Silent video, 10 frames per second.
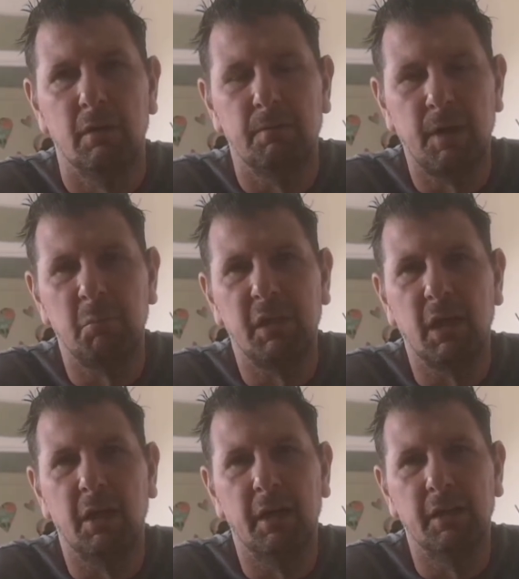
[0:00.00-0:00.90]
family
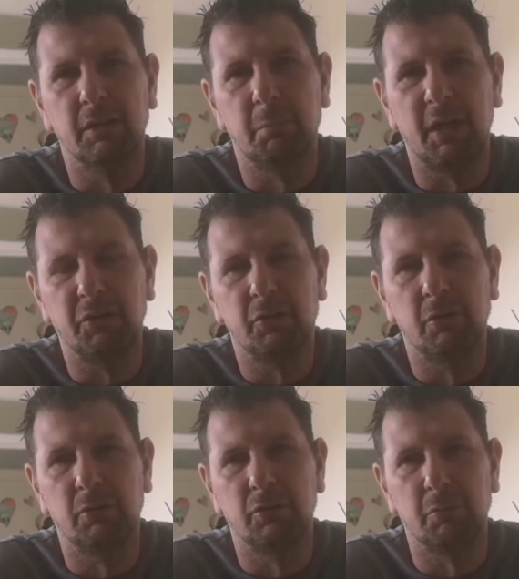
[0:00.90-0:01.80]
cars,
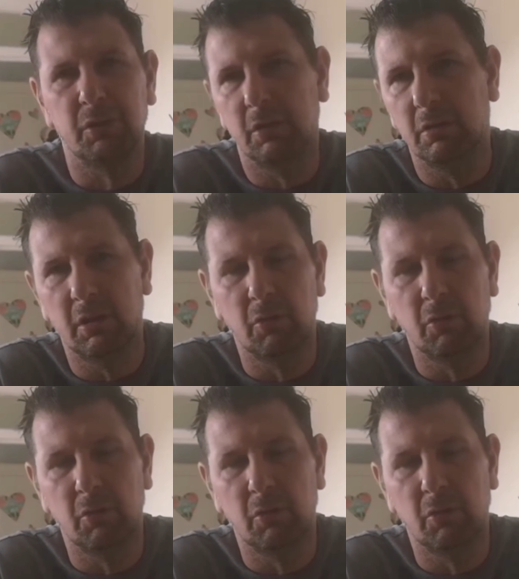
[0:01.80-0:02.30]
petrols up to,